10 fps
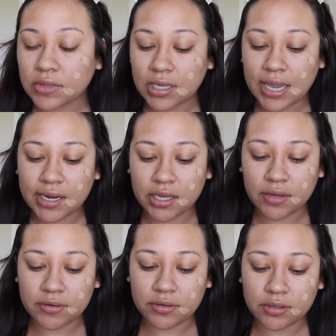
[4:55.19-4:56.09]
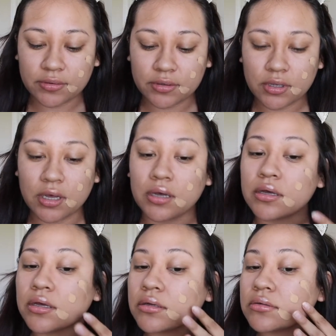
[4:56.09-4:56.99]
kind of
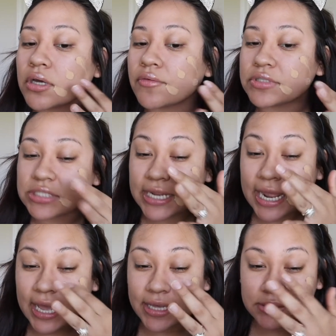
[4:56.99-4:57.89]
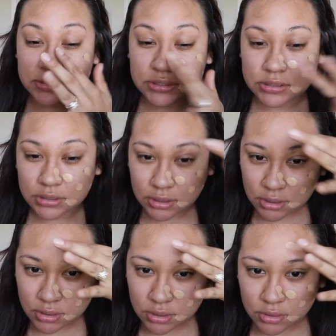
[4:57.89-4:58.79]
coverage it has
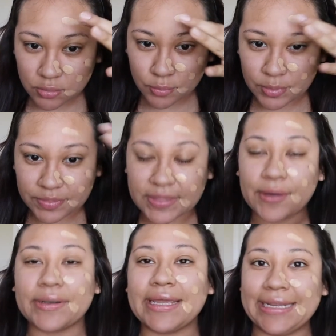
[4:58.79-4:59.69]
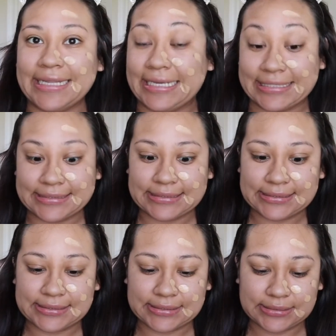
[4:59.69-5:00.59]
without any
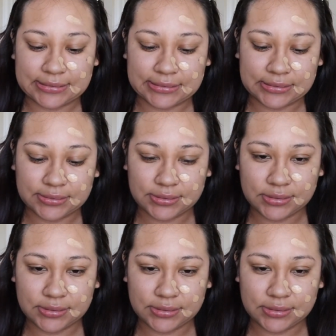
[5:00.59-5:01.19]
assistance.